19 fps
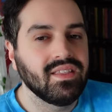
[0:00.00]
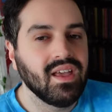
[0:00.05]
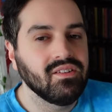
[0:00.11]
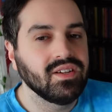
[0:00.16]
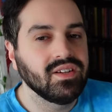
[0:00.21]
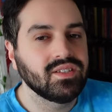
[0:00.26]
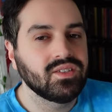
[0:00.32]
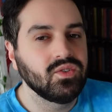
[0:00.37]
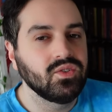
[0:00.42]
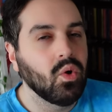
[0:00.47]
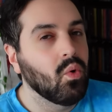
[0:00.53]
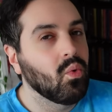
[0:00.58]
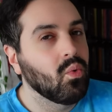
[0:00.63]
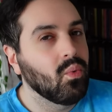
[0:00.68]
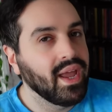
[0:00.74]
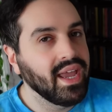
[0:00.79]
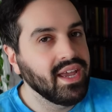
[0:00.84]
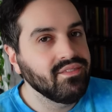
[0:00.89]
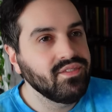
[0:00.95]
there is no
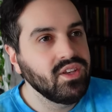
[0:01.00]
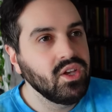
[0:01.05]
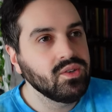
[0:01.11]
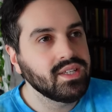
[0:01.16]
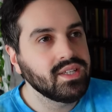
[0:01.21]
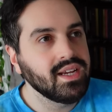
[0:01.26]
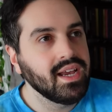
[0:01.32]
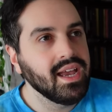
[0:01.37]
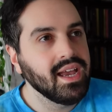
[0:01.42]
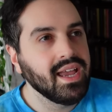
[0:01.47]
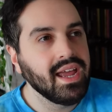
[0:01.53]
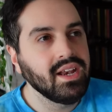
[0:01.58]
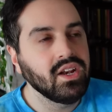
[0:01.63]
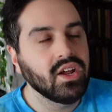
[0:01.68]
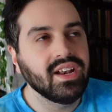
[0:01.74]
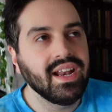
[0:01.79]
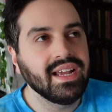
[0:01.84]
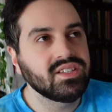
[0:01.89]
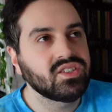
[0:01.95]
way of using it again
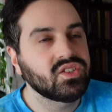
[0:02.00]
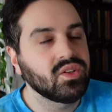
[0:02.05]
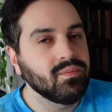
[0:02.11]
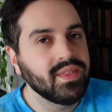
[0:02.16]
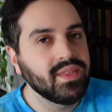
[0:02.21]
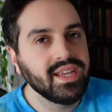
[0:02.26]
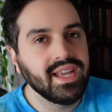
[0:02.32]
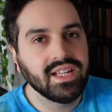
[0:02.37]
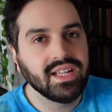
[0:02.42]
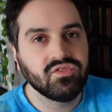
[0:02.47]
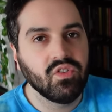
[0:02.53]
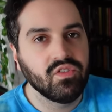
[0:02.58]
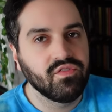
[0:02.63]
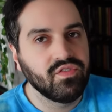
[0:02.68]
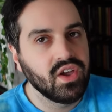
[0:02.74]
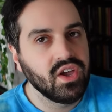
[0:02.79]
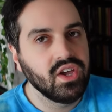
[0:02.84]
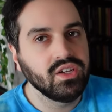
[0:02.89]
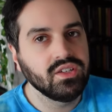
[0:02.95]
unless something gets
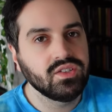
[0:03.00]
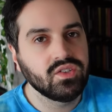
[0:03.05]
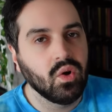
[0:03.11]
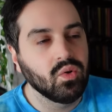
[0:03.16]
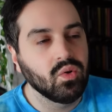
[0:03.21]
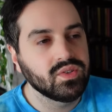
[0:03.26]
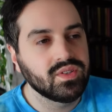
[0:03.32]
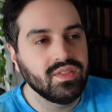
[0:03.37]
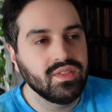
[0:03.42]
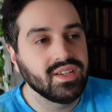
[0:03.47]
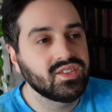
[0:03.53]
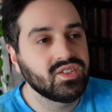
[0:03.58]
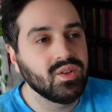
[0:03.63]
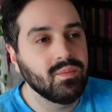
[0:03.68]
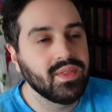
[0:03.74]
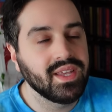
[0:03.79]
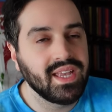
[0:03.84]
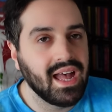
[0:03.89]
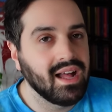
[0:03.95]
reversed or there's
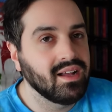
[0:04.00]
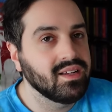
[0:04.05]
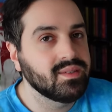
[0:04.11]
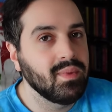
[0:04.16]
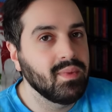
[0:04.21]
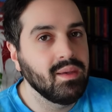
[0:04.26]
something else,